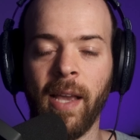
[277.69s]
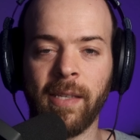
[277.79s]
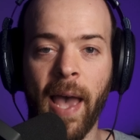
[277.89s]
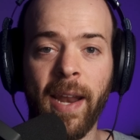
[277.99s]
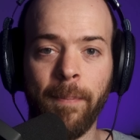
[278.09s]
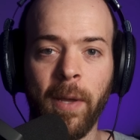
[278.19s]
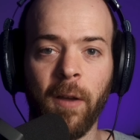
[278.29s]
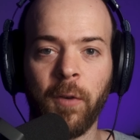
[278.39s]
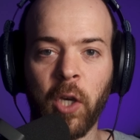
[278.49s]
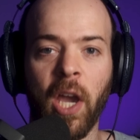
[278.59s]
is add a bit
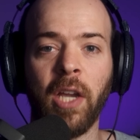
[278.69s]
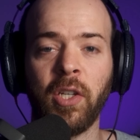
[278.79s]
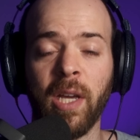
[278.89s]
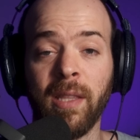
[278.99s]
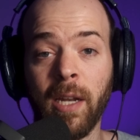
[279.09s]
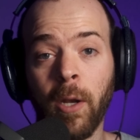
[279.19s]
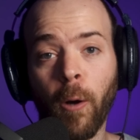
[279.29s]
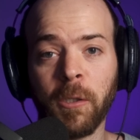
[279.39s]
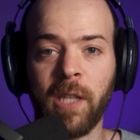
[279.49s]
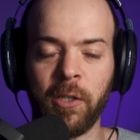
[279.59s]
of change in the
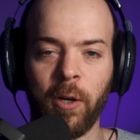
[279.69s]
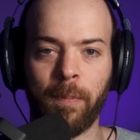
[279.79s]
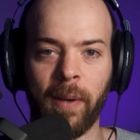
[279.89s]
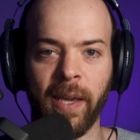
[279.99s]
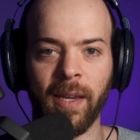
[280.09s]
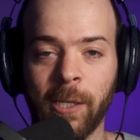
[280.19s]
notes that you're playing.